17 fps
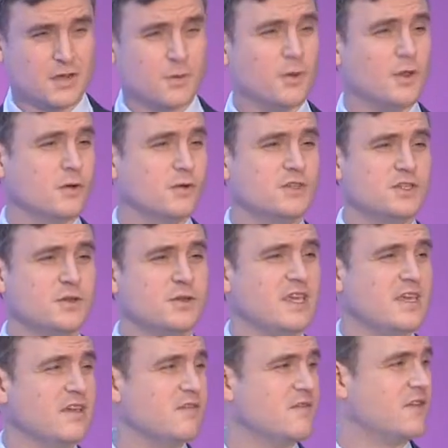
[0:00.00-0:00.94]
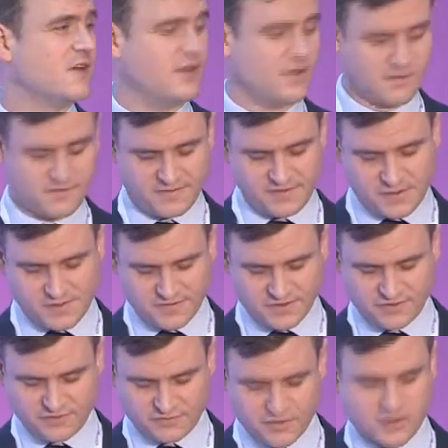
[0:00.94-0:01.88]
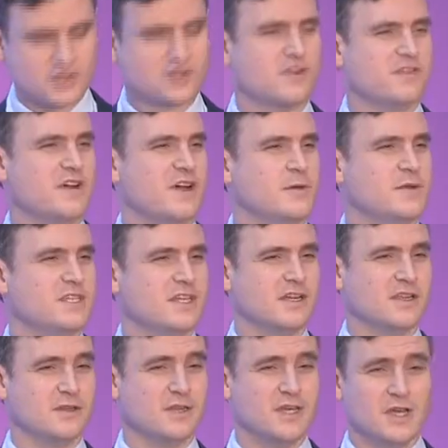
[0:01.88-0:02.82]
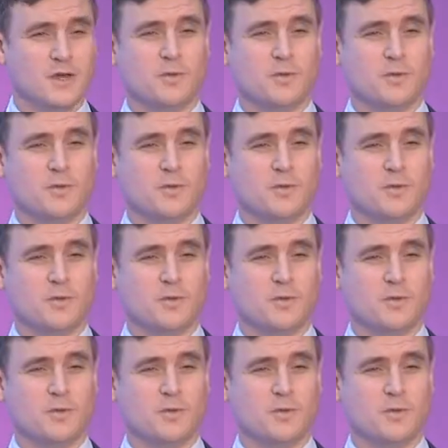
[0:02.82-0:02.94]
We also give an overview of the structure of Highways England.